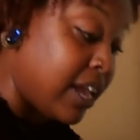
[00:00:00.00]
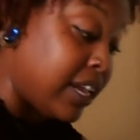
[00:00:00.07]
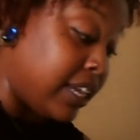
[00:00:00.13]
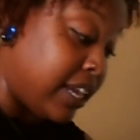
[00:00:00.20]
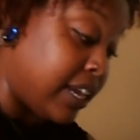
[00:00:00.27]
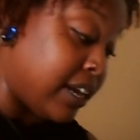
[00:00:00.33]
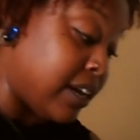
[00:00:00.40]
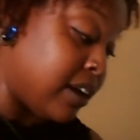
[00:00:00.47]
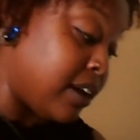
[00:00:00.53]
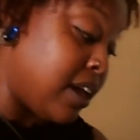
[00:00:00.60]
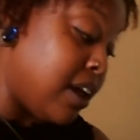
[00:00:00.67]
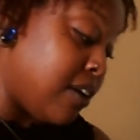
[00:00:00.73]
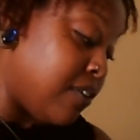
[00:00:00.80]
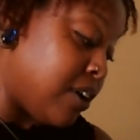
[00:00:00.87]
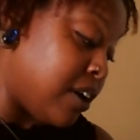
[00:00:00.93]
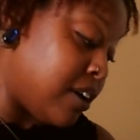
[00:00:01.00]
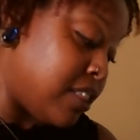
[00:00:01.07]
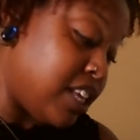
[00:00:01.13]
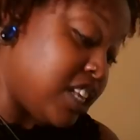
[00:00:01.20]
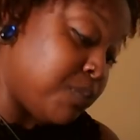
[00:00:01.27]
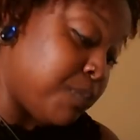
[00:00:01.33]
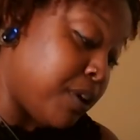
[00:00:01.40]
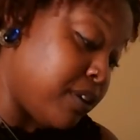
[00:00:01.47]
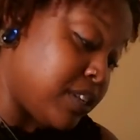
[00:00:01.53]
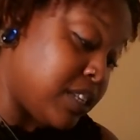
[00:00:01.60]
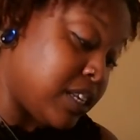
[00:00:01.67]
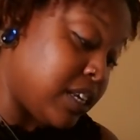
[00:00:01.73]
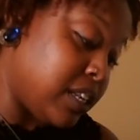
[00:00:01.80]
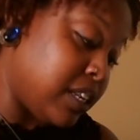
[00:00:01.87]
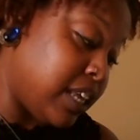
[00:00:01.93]
Yeah, uh, this
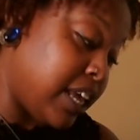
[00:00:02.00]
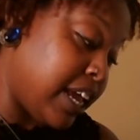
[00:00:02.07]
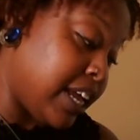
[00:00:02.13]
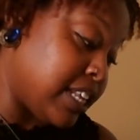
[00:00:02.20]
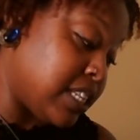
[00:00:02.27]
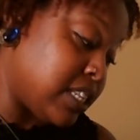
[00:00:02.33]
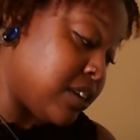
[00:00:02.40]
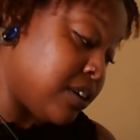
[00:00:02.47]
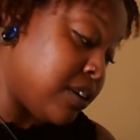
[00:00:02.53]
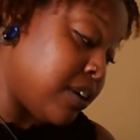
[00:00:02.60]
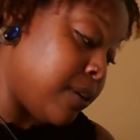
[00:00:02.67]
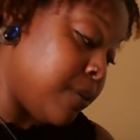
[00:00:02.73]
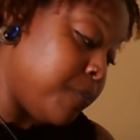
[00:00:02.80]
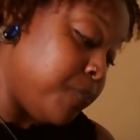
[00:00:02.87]
person, Cancer,